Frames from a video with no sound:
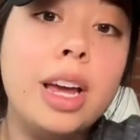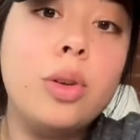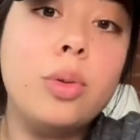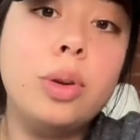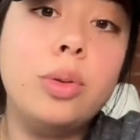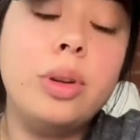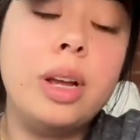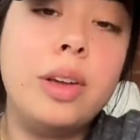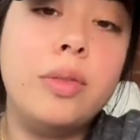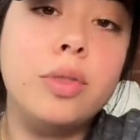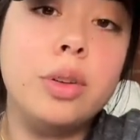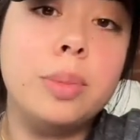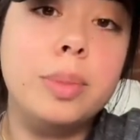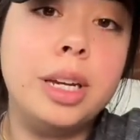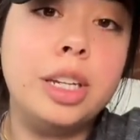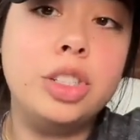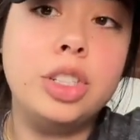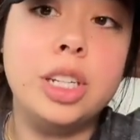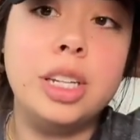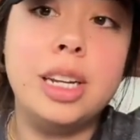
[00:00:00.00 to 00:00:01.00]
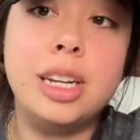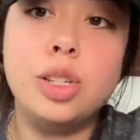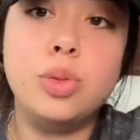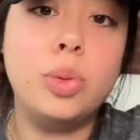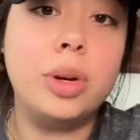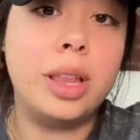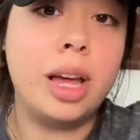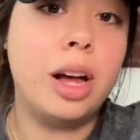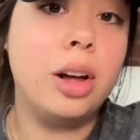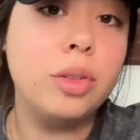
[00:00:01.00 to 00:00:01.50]
when information is
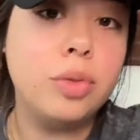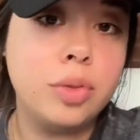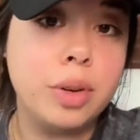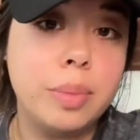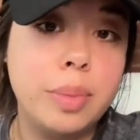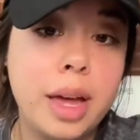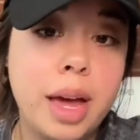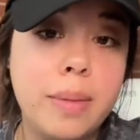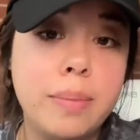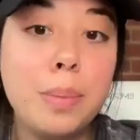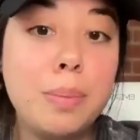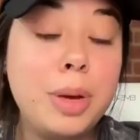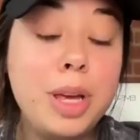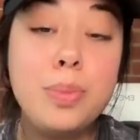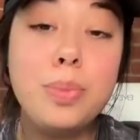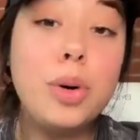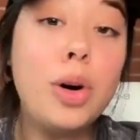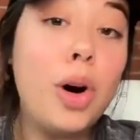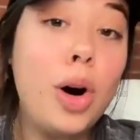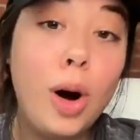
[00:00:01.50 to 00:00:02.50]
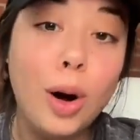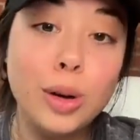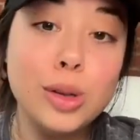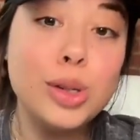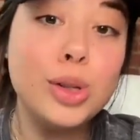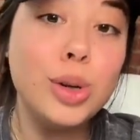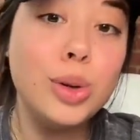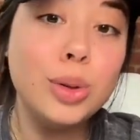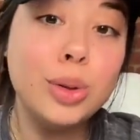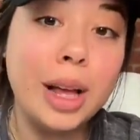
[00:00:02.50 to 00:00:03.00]
withheld from them. People
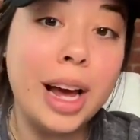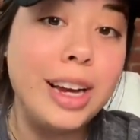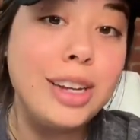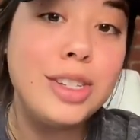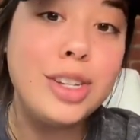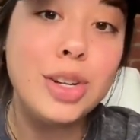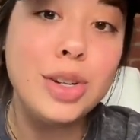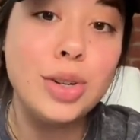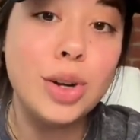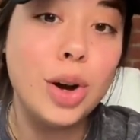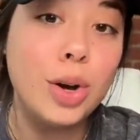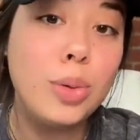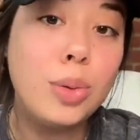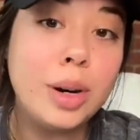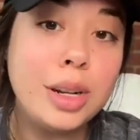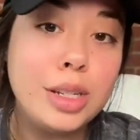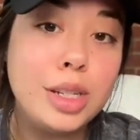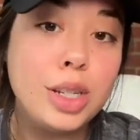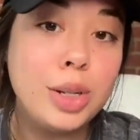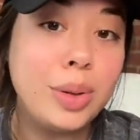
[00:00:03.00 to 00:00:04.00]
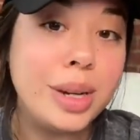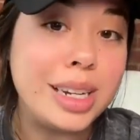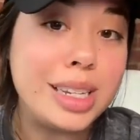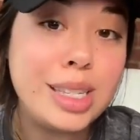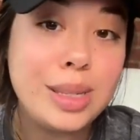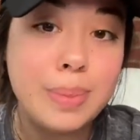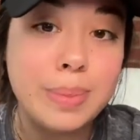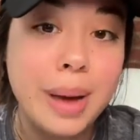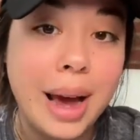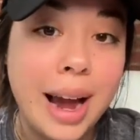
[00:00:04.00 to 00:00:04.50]
also like to know what to
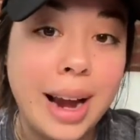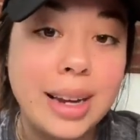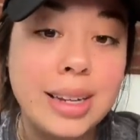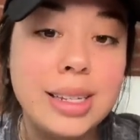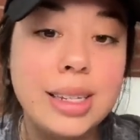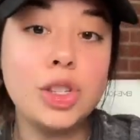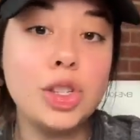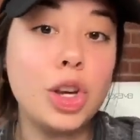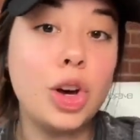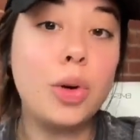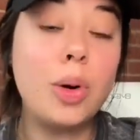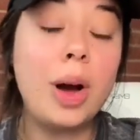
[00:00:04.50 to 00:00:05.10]
expect. So